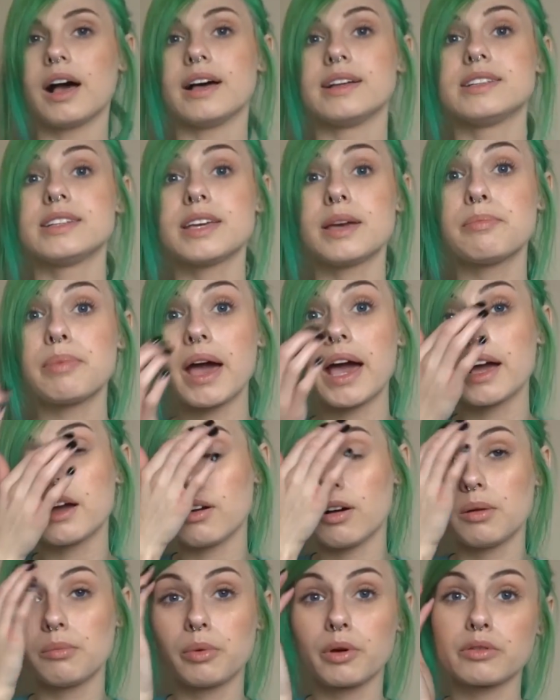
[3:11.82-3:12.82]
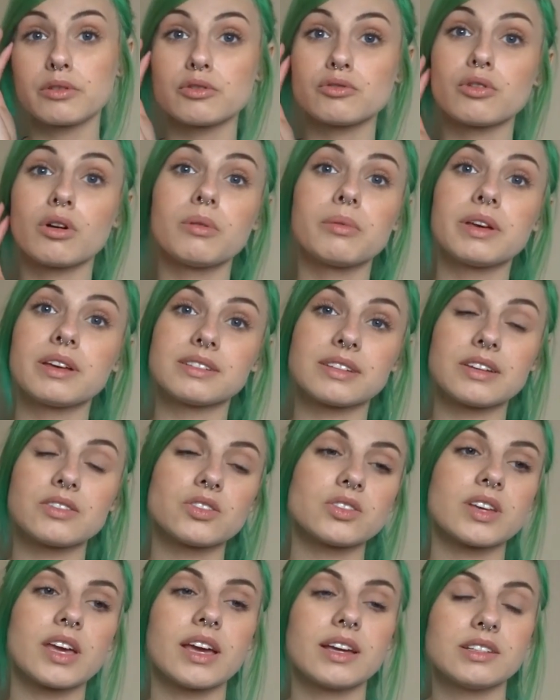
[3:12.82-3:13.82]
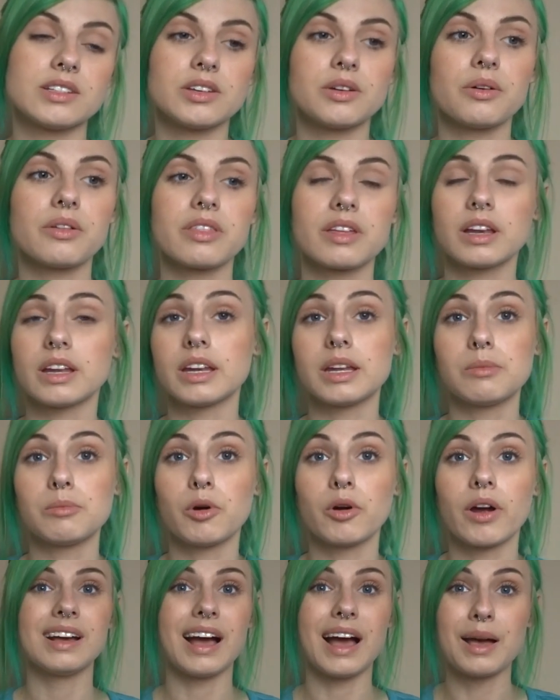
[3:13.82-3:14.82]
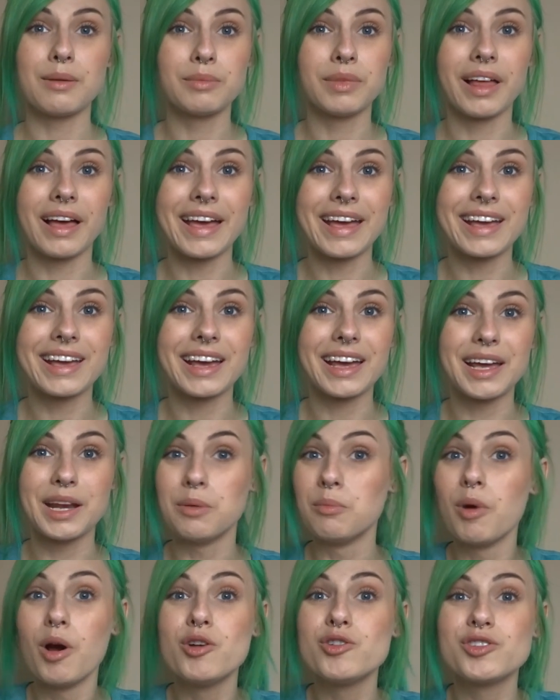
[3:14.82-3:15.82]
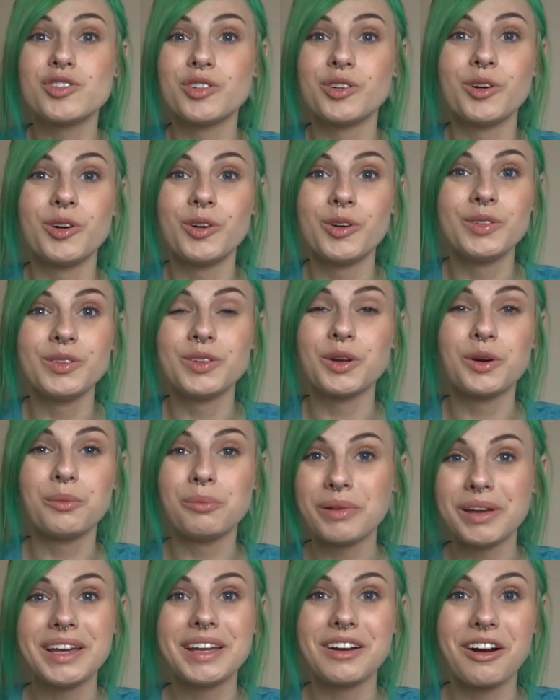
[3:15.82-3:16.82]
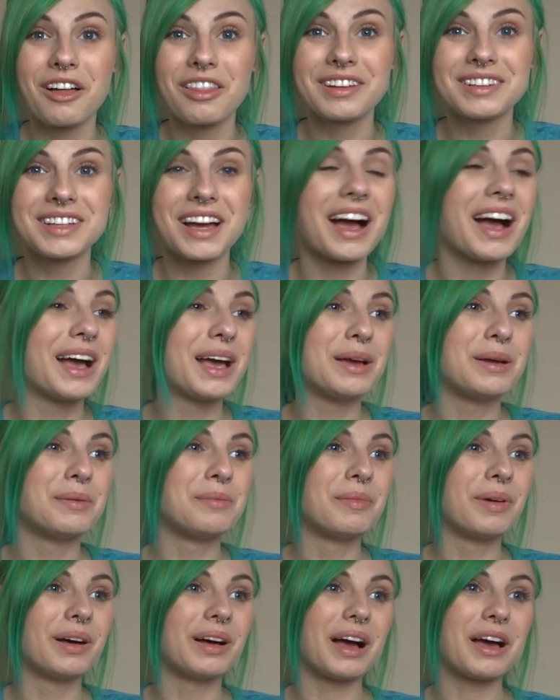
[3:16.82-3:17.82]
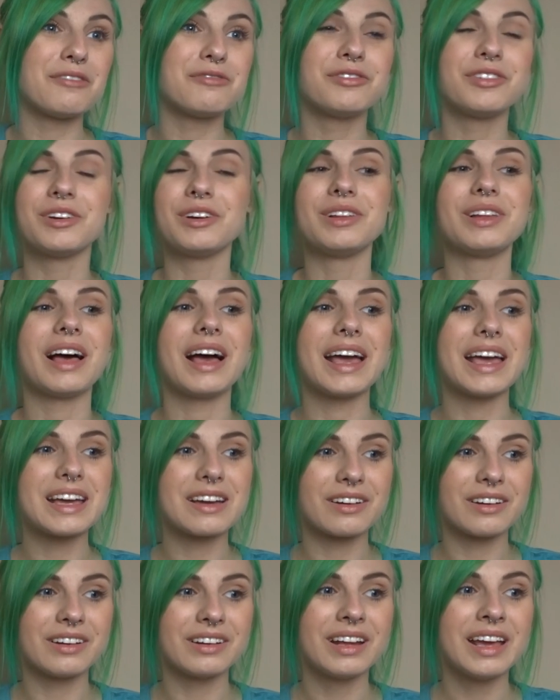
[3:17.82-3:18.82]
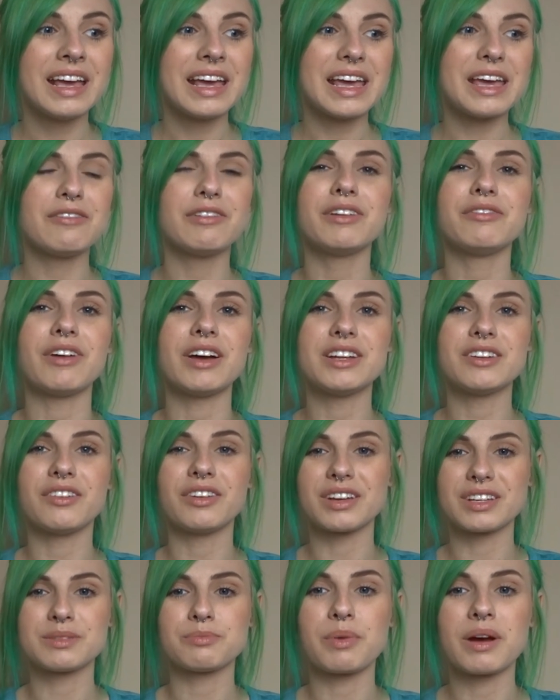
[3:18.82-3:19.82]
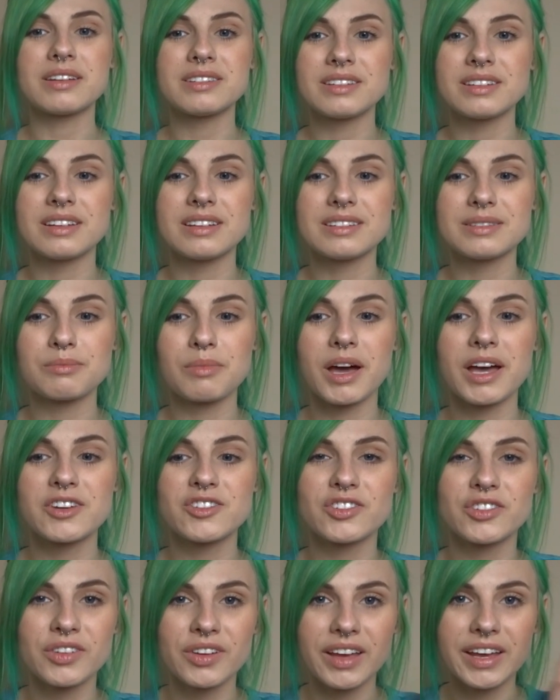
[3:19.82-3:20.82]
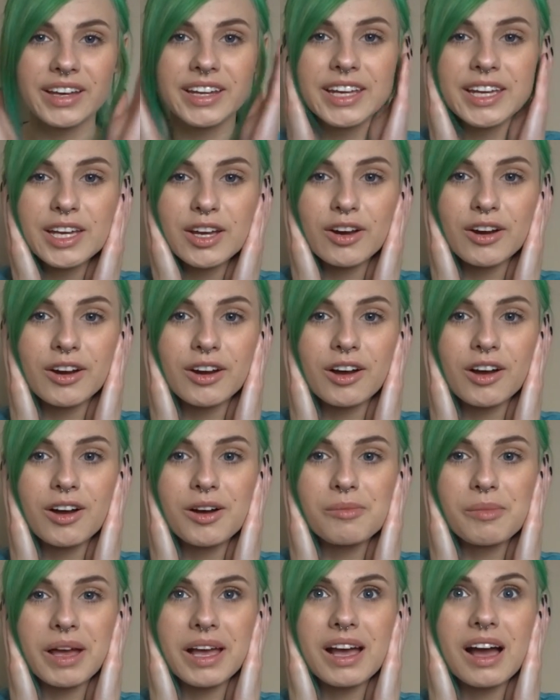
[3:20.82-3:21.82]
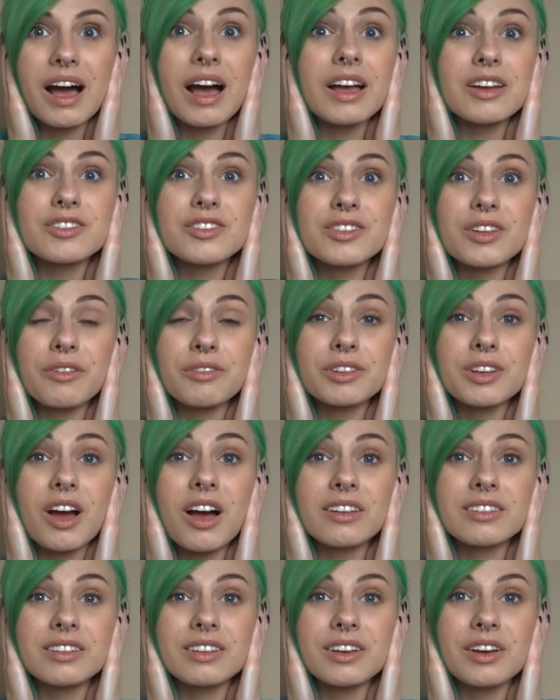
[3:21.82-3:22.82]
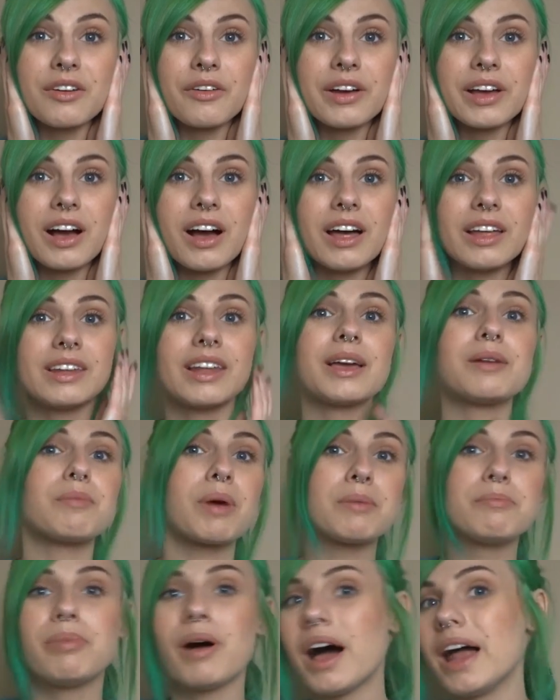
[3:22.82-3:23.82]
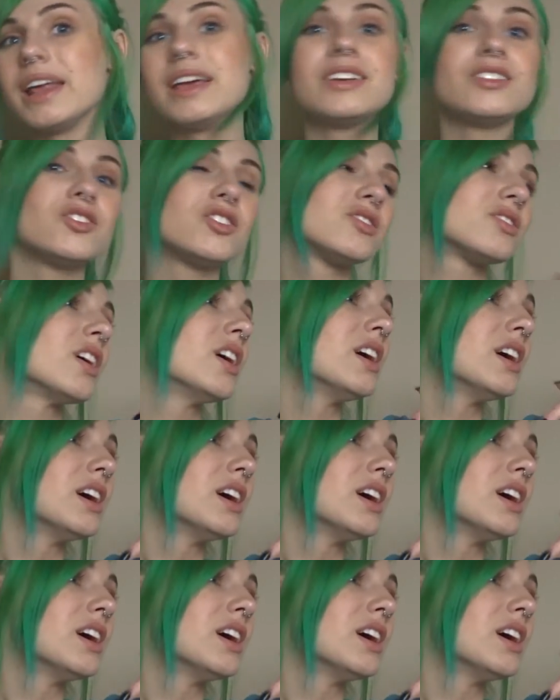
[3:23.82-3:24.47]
to get back on birth control because I just can't deal with it anymore. I'm like an emotional little bean all the time, I feel like, and even if I don't express it as much in here, oh my gosh, stuff's constantly going on. Like my body is just